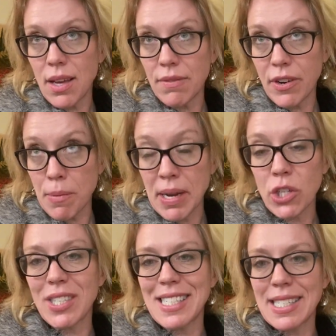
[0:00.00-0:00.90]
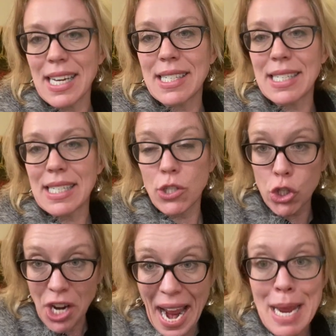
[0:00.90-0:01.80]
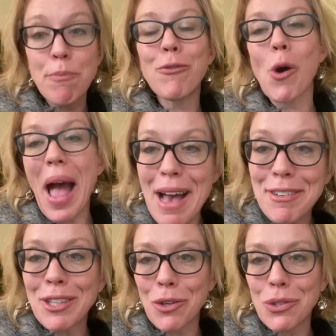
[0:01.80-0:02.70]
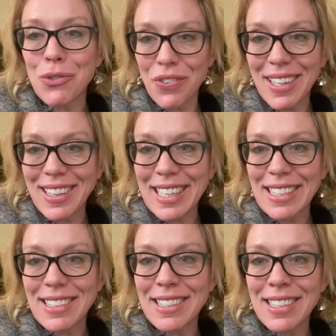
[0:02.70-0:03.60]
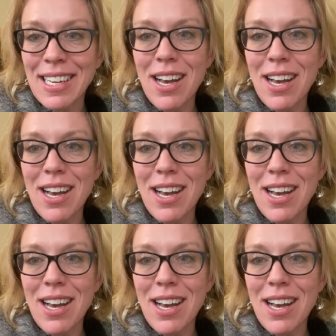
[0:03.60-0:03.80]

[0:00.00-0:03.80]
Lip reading: very much these days is shame for having those feelings.